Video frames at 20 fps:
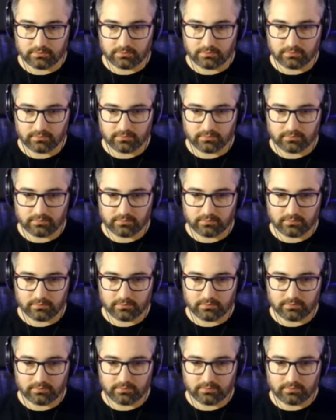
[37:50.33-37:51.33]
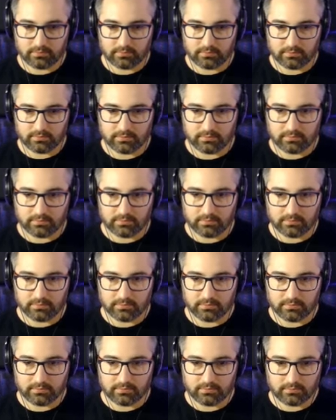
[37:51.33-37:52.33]

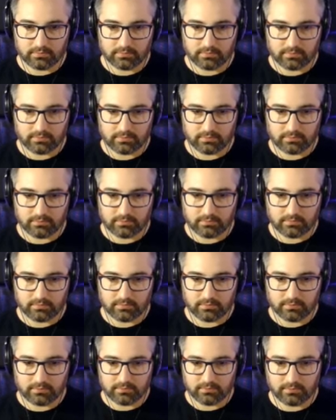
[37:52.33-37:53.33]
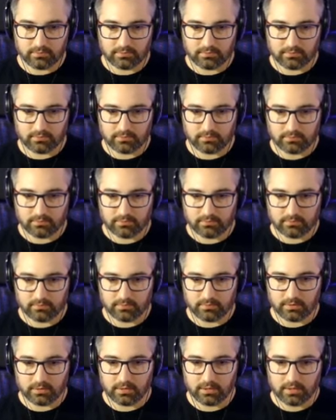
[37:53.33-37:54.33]

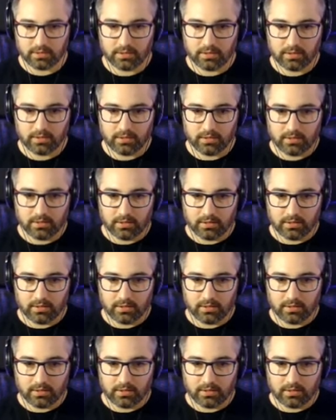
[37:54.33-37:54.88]
(silent)